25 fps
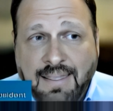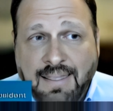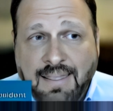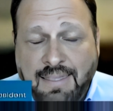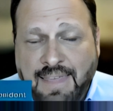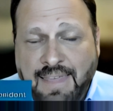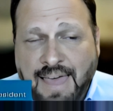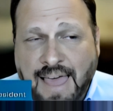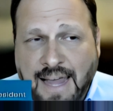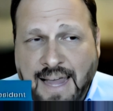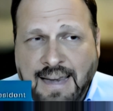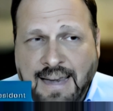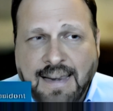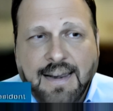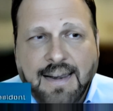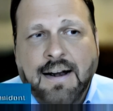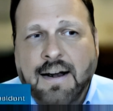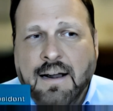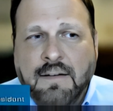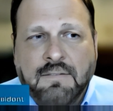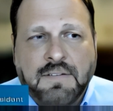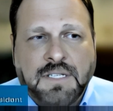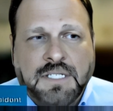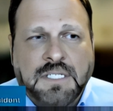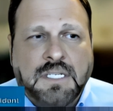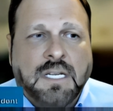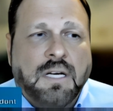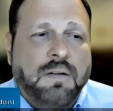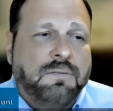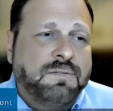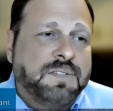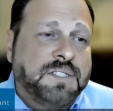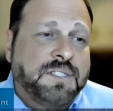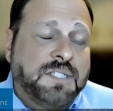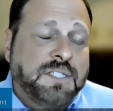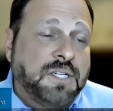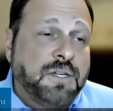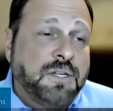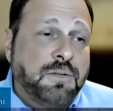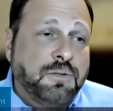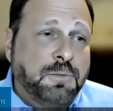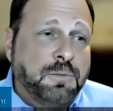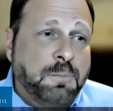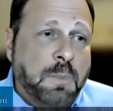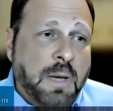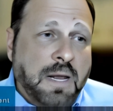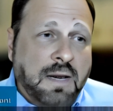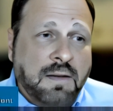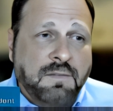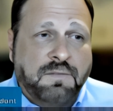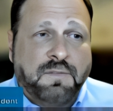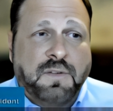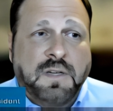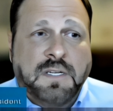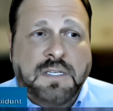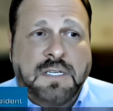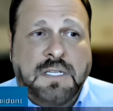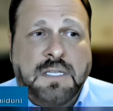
that in and of itself is a huge benefit